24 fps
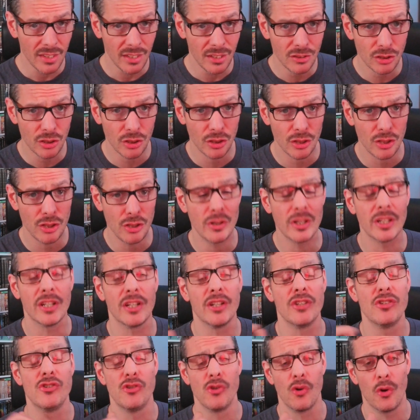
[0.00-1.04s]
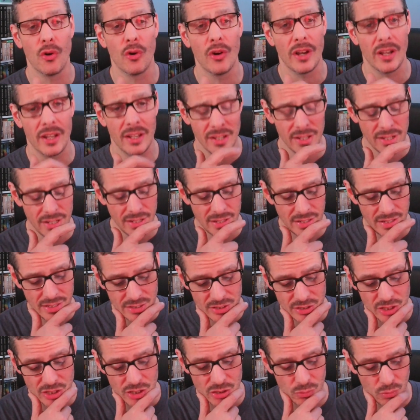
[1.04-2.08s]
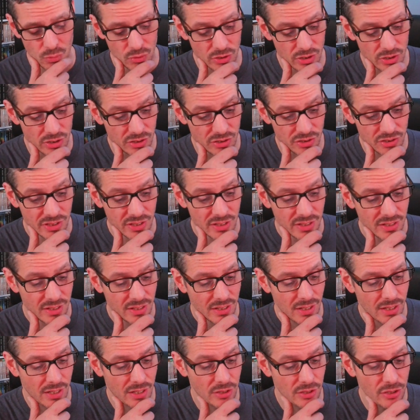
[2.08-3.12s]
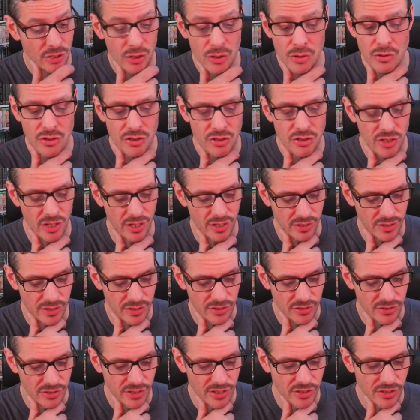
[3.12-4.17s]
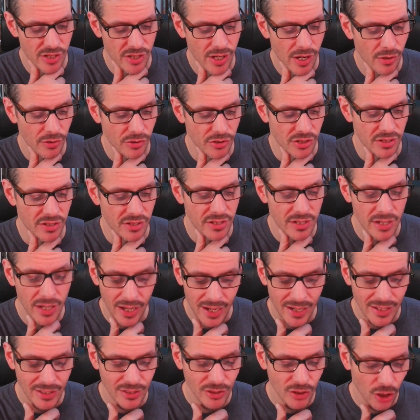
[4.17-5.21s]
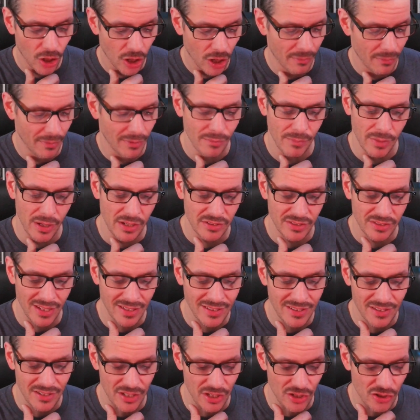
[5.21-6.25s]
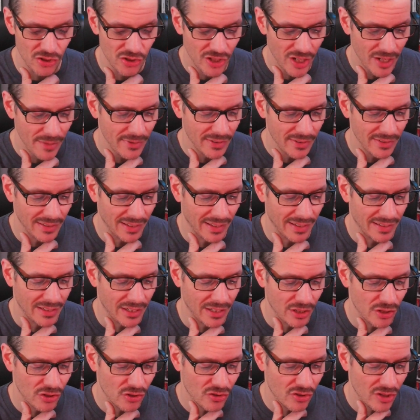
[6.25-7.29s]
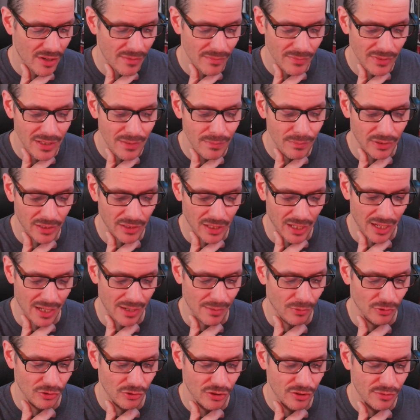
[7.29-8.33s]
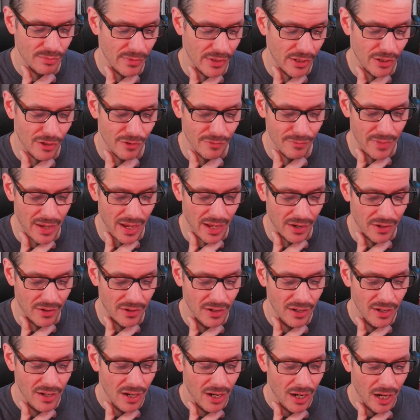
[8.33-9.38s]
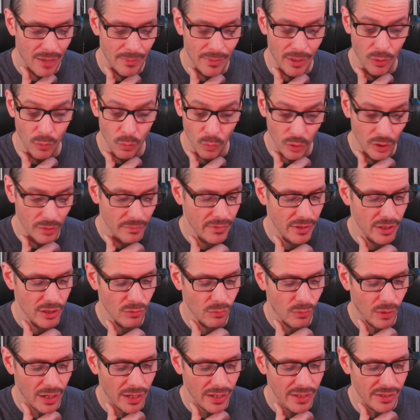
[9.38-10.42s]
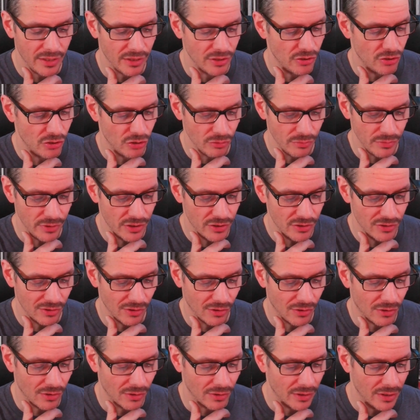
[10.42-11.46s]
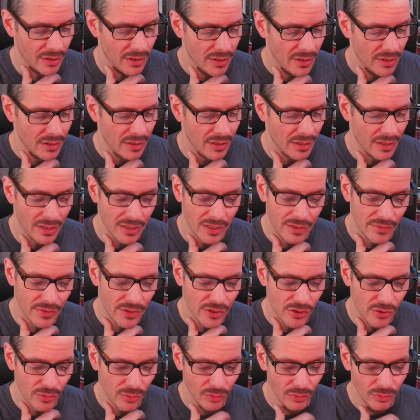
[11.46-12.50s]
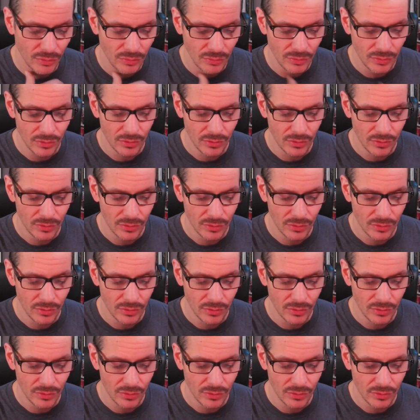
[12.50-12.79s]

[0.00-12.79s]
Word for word: so that you can enjoy these words. Uh, the Uchjin is an intelligent, non carbon based entity shaped like an extremely pliable smear of matter, about one meter wide and two meters long. Individual